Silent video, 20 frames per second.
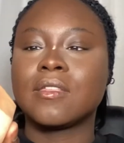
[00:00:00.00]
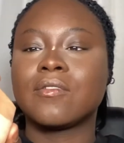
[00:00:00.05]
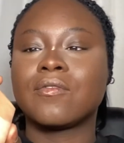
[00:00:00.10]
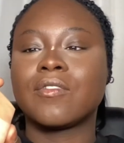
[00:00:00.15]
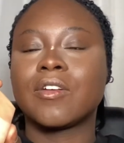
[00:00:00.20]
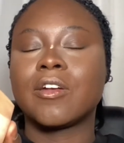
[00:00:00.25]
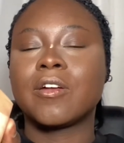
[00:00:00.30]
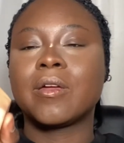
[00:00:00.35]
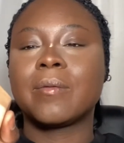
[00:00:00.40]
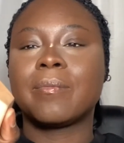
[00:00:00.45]

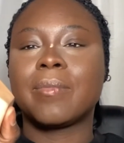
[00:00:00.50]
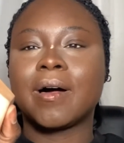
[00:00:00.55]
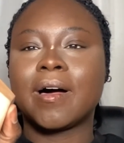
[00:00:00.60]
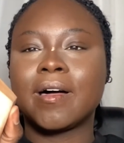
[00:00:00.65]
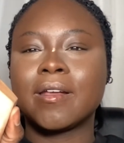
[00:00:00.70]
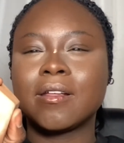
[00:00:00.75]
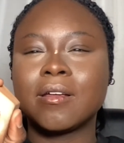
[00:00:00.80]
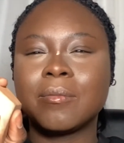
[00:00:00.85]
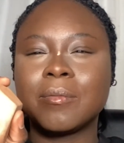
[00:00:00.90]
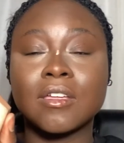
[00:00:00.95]
very
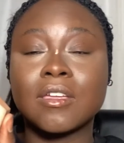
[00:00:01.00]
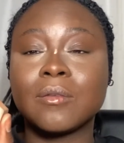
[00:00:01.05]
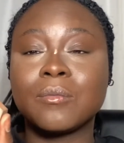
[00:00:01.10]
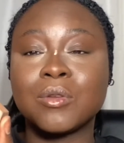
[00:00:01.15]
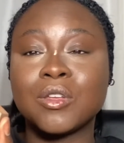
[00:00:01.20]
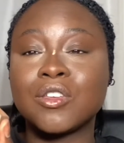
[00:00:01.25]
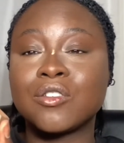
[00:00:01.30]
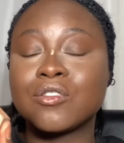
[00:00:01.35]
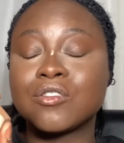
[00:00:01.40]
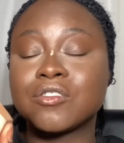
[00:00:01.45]
bottom can be
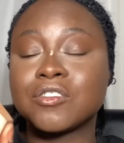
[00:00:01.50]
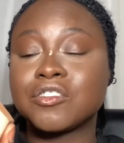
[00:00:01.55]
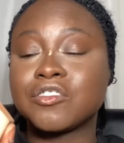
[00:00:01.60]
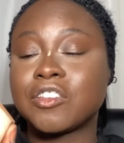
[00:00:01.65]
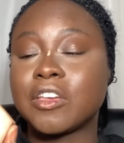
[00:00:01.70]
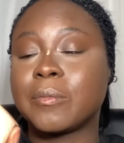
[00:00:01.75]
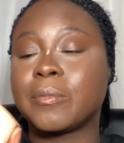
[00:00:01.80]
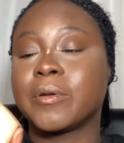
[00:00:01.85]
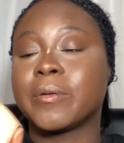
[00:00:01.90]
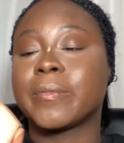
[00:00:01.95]
used to
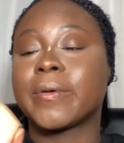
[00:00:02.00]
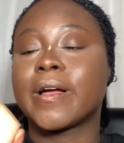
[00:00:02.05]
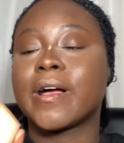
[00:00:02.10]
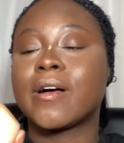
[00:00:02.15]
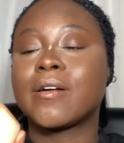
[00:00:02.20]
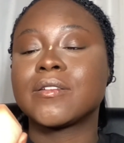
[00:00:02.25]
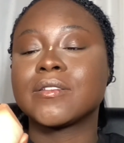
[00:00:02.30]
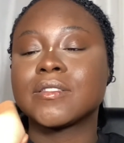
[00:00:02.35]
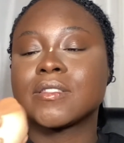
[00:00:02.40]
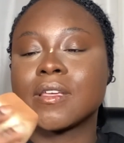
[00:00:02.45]
shape your
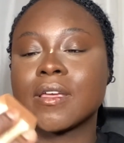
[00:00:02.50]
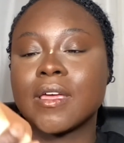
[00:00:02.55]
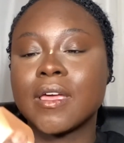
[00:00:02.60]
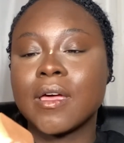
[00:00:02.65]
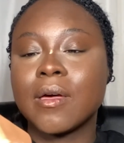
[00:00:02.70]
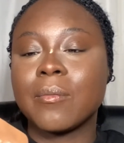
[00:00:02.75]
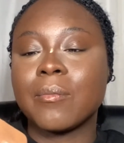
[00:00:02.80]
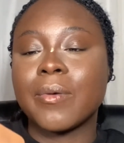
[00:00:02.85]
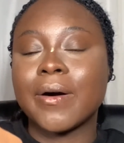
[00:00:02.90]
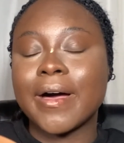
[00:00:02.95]
brows,
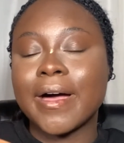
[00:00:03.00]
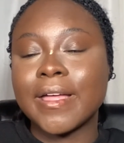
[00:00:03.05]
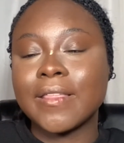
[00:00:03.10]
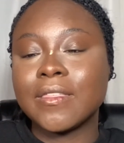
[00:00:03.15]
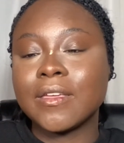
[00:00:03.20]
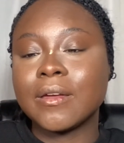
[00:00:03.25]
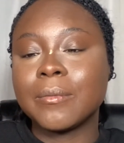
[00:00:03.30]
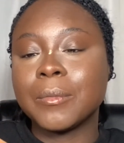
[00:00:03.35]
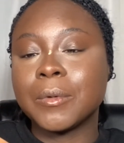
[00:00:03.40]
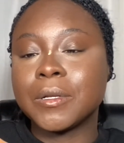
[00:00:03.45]
but I
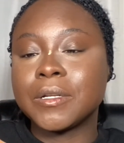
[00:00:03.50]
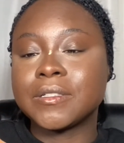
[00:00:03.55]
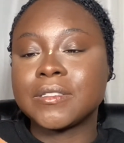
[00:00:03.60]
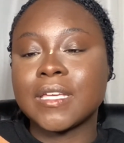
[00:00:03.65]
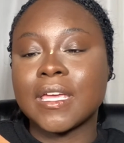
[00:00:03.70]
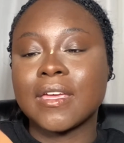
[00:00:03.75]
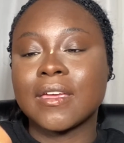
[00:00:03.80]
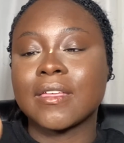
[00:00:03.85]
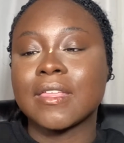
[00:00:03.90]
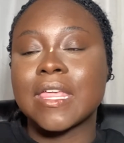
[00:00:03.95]
think I'm going to
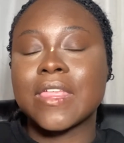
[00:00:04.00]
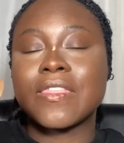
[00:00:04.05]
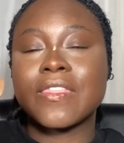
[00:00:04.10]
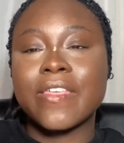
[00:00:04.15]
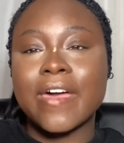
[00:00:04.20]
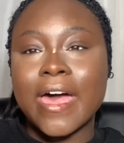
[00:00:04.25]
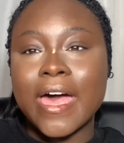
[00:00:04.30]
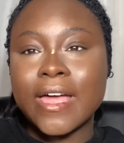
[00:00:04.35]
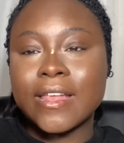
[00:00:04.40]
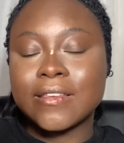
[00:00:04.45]
take
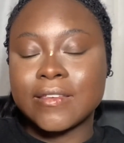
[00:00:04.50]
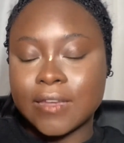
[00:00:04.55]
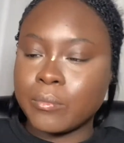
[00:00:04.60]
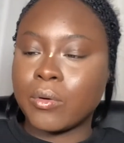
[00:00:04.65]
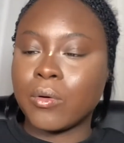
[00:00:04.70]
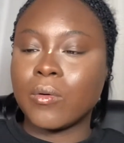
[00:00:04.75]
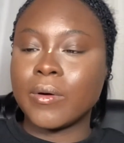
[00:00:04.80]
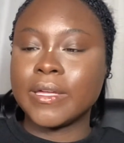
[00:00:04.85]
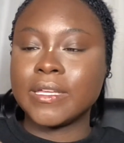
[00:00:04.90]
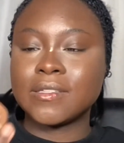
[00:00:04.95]
that
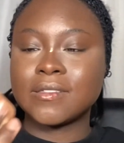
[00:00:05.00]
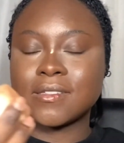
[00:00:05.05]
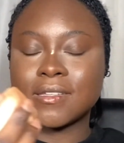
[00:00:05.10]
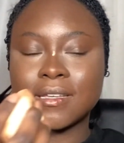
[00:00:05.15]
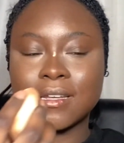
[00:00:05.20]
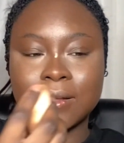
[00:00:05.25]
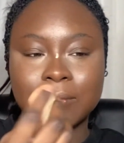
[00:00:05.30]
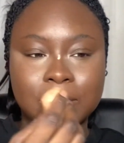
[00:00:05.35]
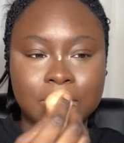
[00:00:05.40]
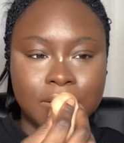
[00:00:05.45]
point
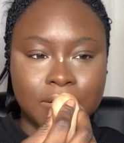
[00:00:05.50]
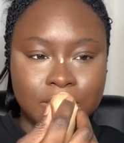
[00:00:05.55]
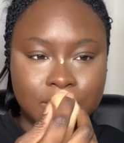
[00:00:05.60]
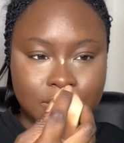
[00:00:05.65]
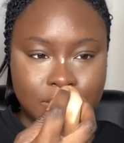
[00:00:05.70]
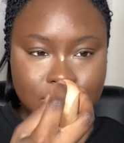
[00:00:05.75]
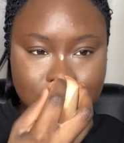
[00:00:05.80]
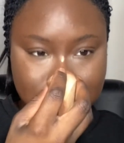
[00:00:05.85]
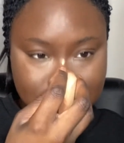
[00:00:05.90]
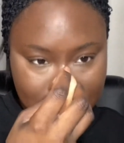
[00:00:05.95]
and I'm going to
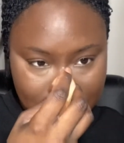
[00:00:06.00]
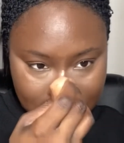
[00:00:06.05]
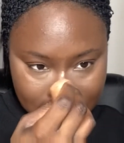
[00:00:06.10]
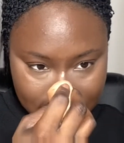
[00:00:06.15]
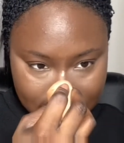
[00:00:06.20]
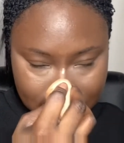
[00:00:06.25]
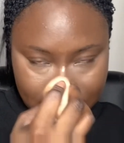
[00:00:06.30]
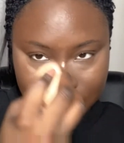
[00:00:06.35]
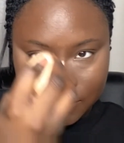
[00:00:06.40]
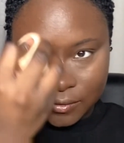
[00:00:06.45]
use
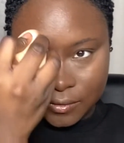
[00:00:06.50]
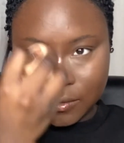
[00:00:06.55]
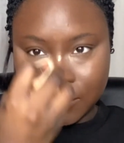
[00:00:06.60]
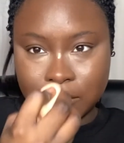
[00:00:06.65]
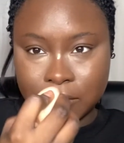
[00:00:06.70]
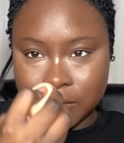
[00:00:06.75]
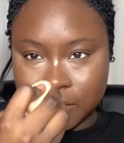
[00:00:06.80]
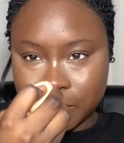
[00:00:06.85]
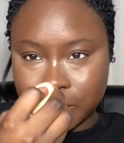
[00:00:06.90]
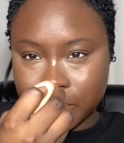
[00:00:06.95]
that
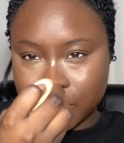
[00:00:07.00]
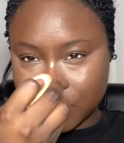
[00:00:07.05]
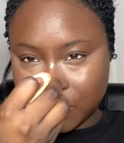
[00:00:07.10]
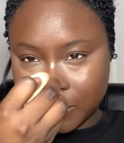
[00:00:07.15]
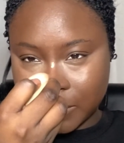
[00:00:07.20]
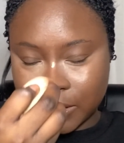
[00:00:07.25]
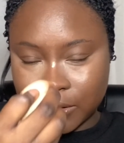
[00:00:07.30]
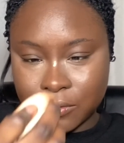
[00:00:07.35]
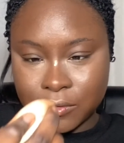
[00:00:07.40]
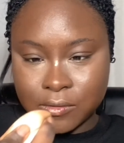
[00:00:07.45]
on the bridge of
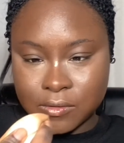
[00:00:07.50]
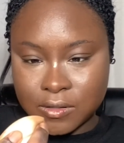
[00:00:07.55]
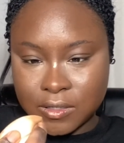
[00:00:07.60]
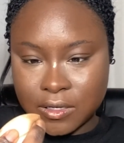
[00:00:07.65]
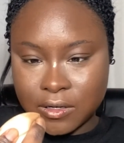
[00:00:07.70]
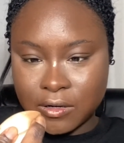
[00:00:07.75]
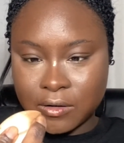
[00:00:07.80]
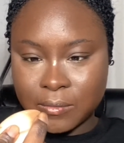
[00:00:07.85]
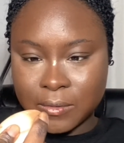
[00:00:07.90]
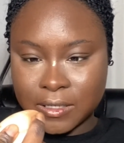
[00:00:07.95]
my nose
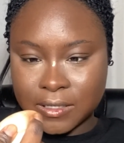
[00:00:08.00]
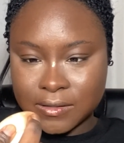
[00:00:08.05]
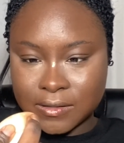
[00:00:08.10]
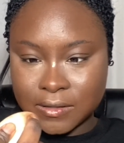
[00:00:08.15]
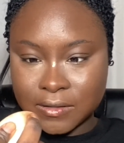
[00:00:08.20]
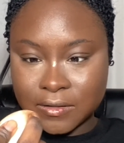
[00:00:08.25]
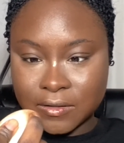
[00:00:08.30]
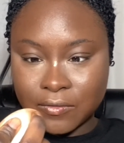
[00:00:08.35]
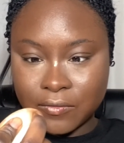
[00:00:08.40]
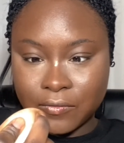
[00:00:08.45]
here because
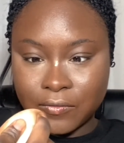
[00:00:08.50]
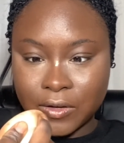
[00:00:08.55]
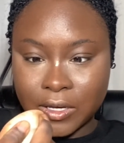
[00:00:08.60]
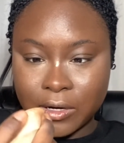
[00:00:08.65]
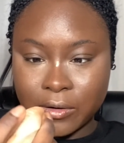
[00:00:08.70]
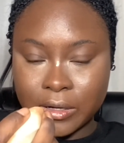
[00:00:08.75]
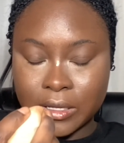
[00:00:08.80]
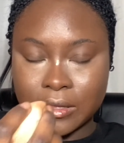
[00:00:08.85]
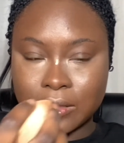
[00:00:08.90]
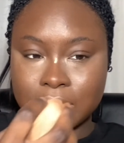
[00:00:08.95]
it's
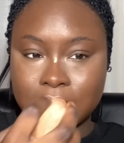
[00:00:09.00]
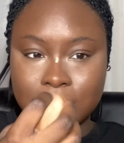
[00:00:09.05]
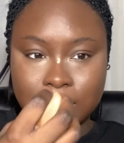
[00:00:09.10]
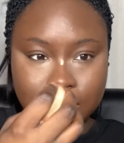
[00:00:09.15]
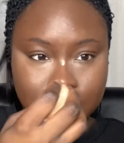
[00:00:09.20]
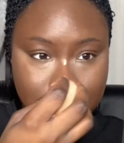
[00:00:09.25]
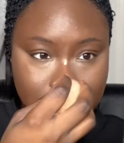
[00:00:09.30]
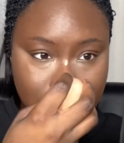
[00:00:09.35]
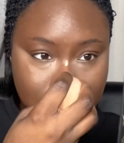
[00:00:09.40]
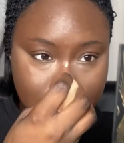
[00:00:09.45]
very
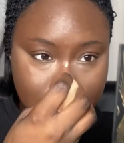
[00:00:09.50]
thin.